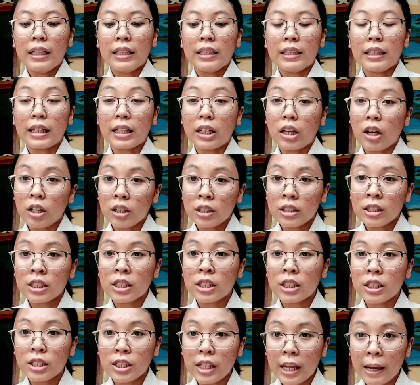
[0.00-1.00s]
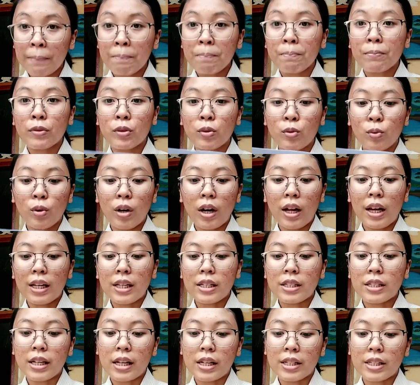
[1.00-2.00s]
The
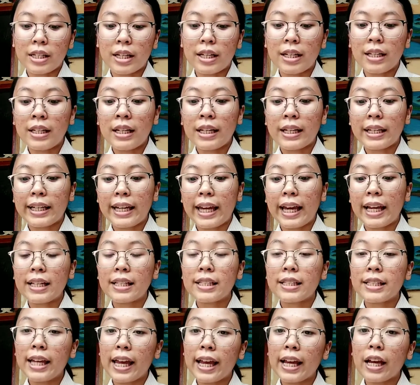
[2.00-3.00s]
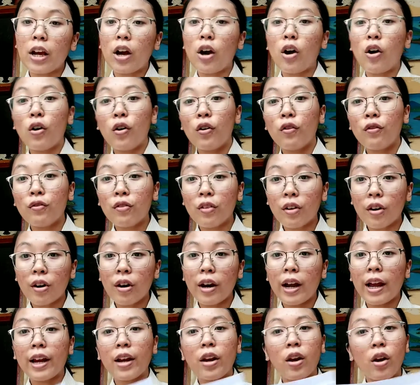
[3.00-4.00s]
conceptualization can change over
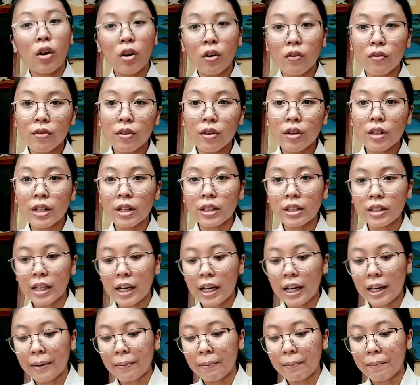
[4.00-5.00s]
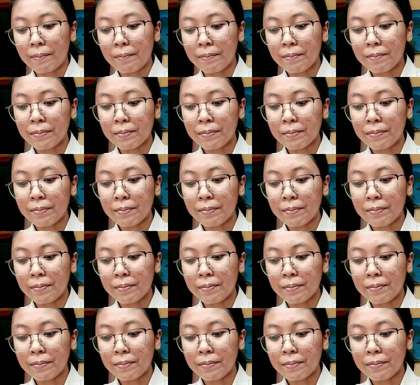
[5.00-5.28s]
and over the time,